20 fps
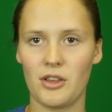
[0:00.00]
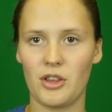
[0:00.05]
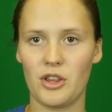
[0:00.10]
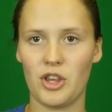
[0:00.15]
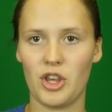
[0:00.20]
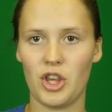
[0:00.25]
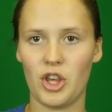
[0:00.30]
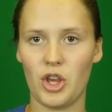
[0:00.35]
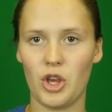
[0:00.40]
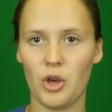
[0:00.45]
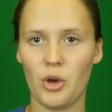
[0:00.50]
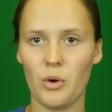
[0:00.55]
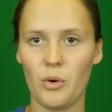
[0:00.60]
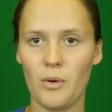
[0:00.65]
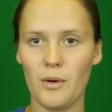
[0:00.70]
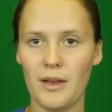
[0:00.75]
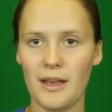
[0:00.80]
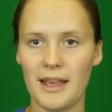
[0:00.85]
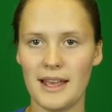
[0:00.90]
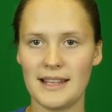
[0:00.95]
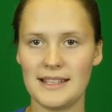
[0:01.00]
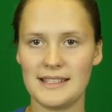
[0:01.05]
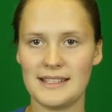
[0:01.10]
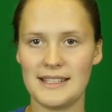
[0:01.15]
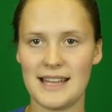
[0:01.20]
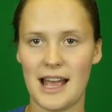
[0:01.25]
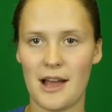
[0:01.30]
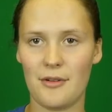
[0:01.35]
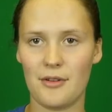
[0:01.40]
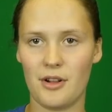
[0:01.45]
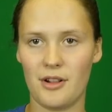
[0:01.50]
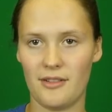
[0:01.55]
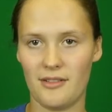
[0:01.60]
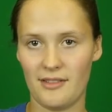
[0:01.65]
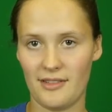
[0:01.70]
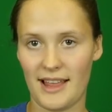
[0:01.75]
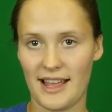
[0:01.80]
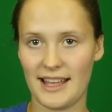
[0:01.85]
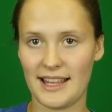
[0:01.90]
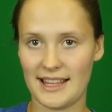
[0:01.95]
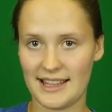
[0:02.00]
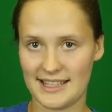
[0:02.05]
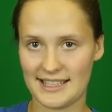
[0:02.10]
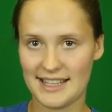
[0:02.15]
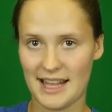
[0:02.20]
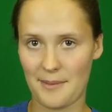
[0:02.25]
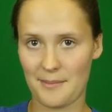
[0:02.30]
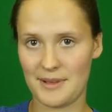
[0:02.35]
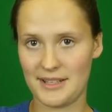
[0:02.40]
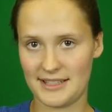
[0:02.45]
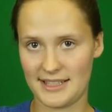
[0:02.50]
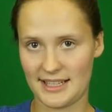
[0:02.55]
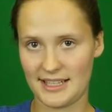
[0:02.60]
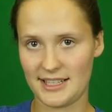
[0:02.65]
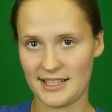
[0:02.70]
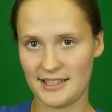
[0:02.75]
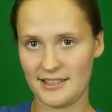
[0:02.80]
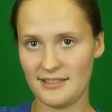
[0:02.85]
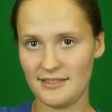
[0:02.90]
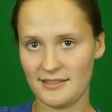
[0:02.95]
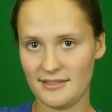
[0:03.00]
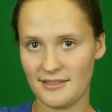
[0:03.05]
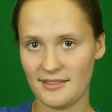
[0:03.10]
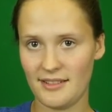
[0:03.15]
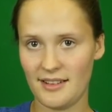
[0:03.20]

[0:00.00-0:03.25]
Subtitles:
Q is down like in the same position,